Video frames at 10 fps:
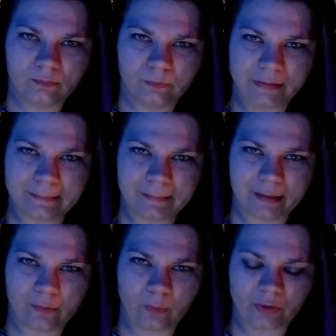"Bring my
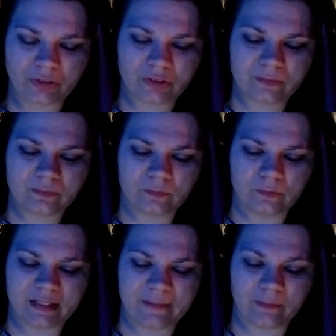horse.
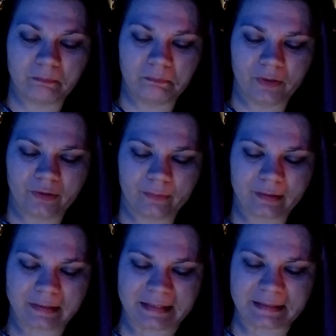We have a murderer
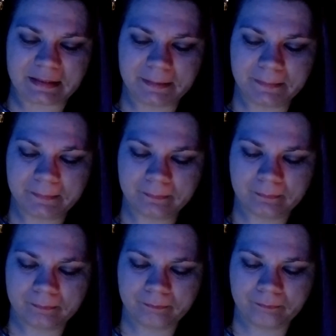to hunt."
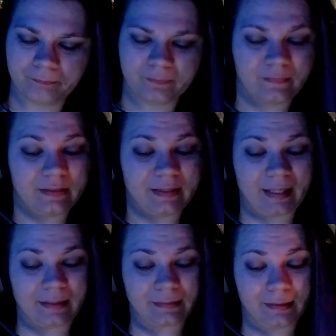"You can't kill